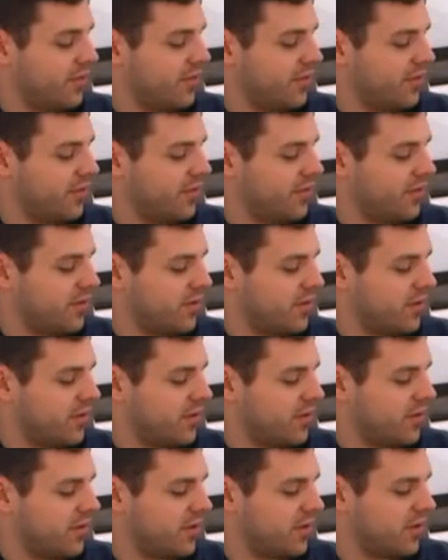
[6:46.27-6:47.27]

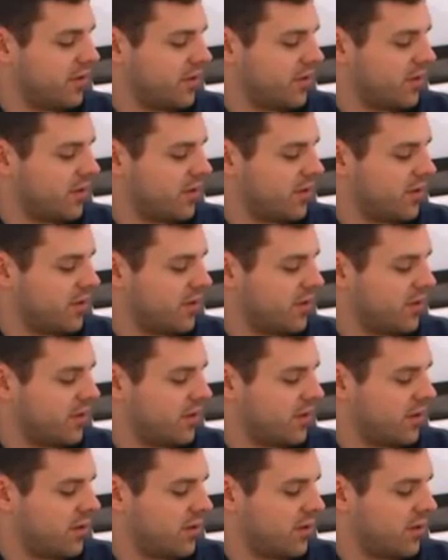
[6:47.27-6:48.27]

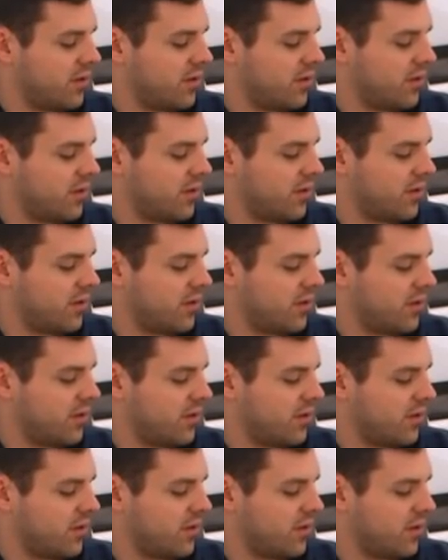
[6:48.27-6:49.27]

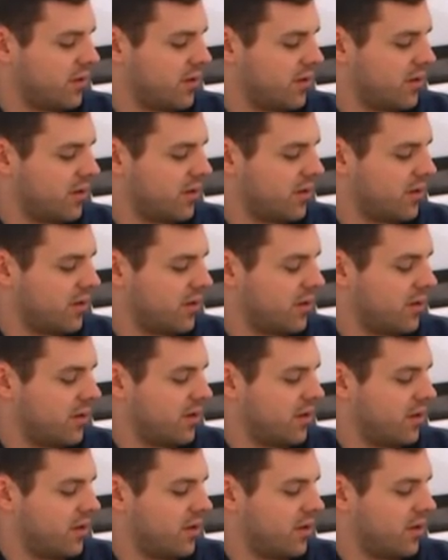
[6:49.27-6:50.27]

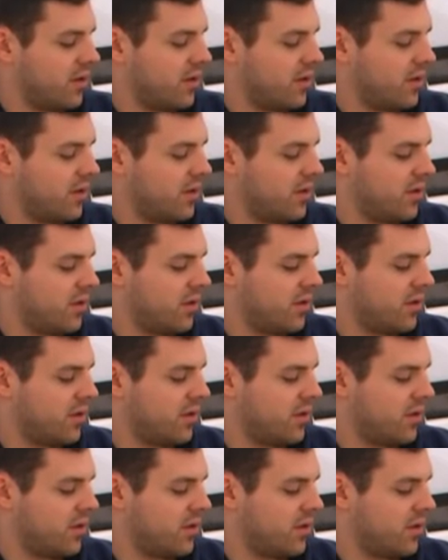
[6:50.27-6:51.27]

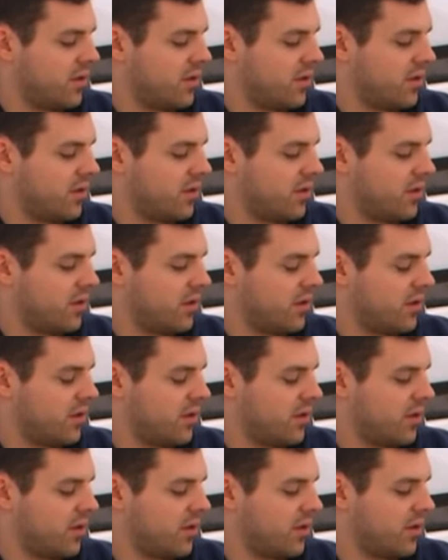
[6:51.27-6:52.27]

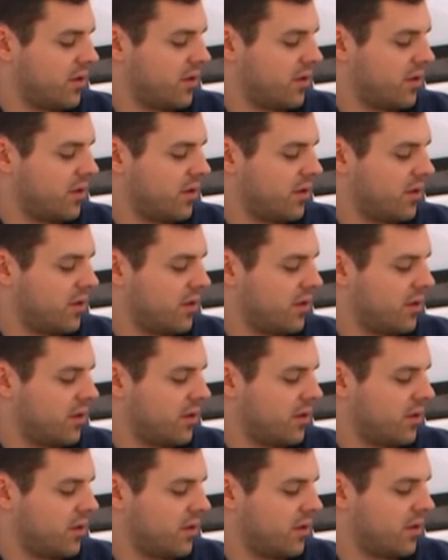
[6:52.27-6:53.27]

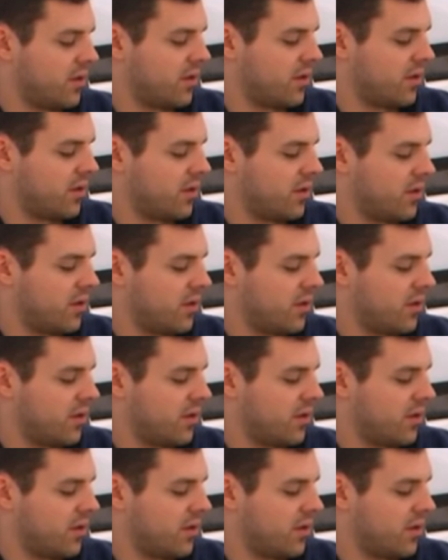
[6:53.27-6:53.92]
[no speech]